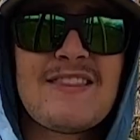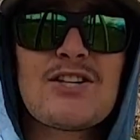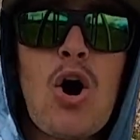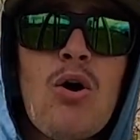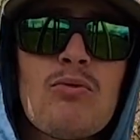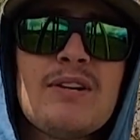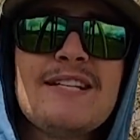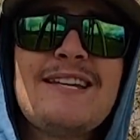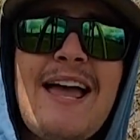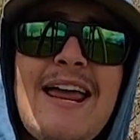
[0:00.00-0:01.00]
That's all it
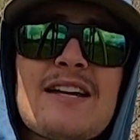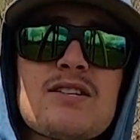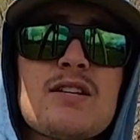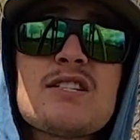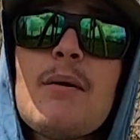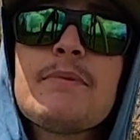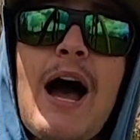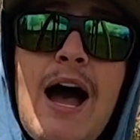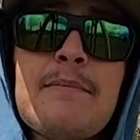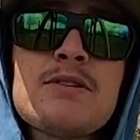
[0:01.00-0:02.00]
really takes
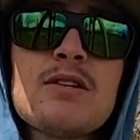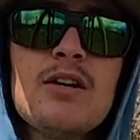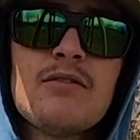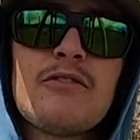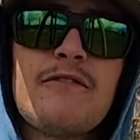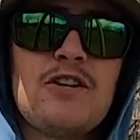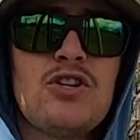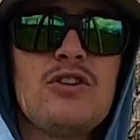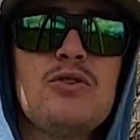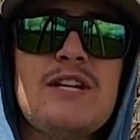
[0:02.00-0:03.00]
sometimes for
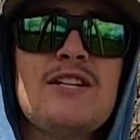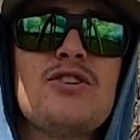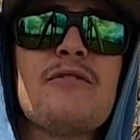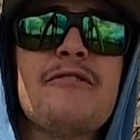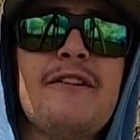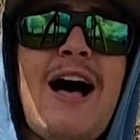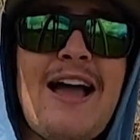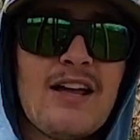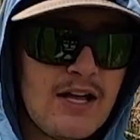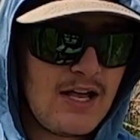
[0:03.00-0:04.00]
fish to eat your
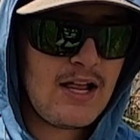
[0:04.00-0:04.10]
fly.